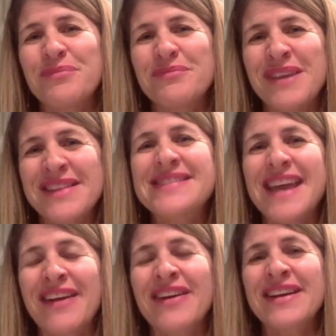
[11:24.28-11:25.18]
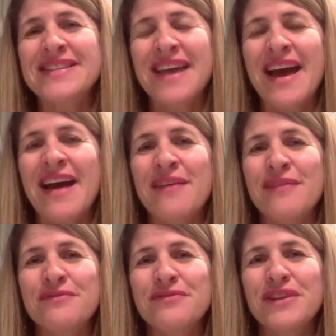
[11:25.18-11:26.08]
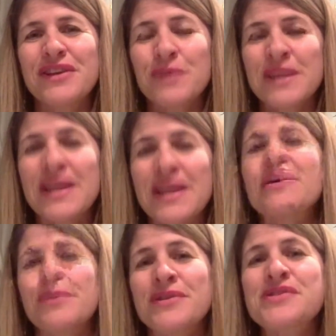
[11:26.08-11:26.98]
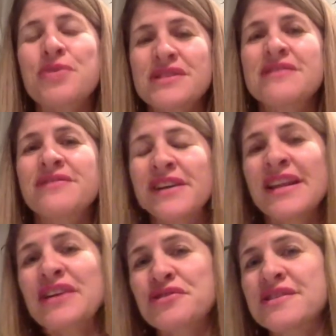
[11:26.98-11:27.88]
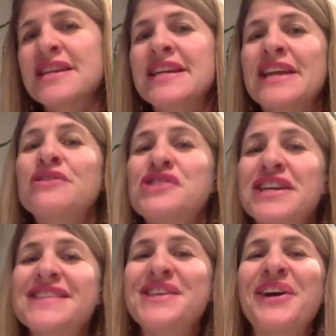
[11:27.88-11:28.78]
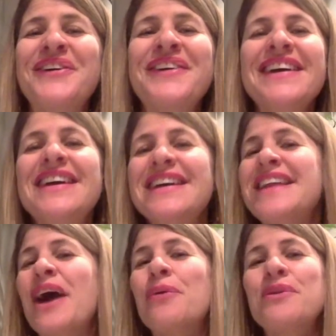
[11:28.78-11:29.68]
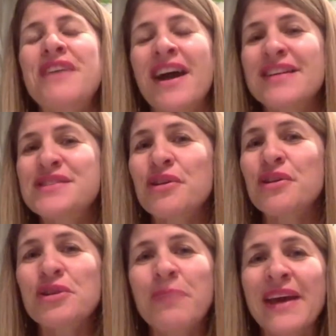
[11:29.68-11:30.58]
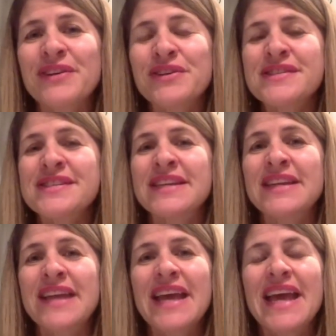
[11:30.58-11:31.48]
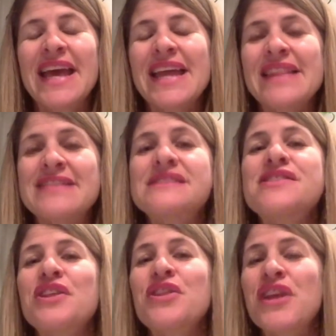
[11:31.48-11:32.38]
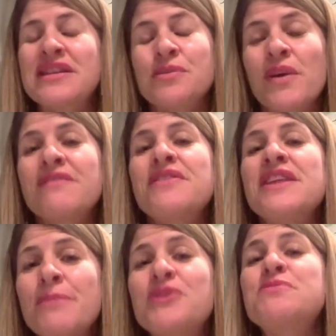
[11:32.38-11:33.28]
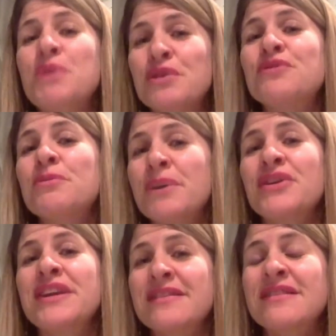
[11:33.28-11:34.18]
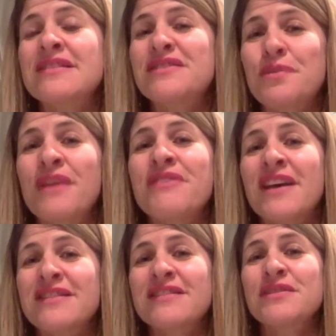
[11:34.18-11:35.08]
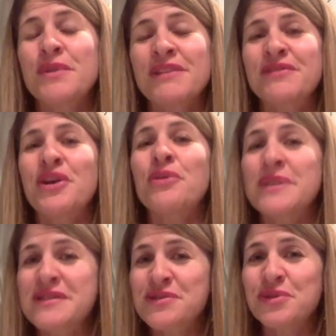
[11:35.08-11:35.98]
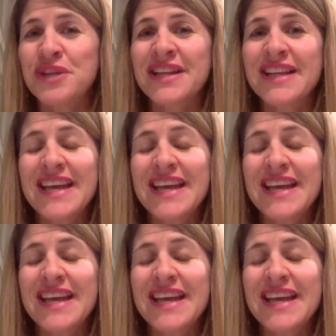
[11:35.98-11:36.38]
in this area to have reliable source of electricity and energy. So now we've got solar panels, and it's one of the most beautiful buildings, this 12,000 square foot home and school.